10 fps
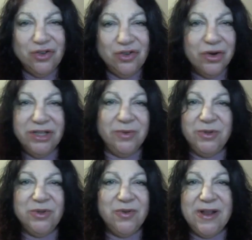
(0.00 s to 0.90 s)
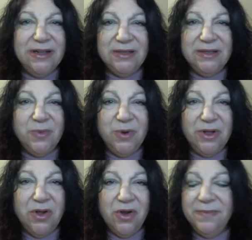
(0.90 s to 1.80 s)
Tortoise was great at
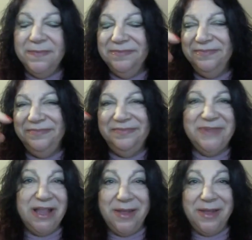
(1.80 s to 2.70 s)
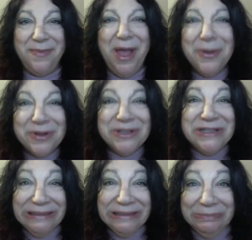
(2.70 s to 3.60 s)
sprint, or got that
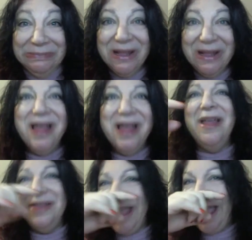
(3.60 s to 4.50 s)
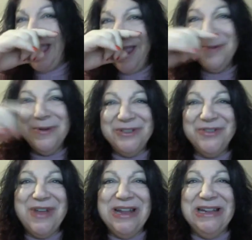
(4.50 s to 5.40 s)
backwards. The hare was
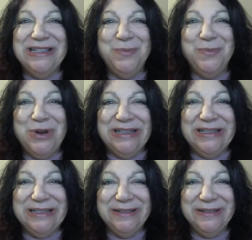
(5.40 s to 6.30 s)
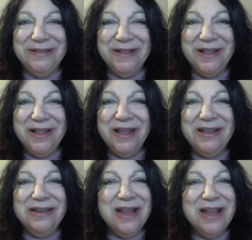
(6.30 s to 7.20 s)
great at sprints,
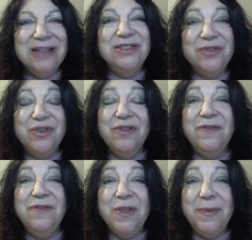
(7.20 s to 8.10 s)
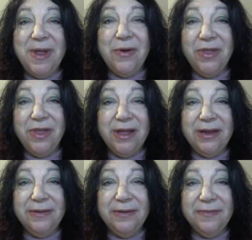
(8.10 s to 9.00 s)
not so good for the marathon.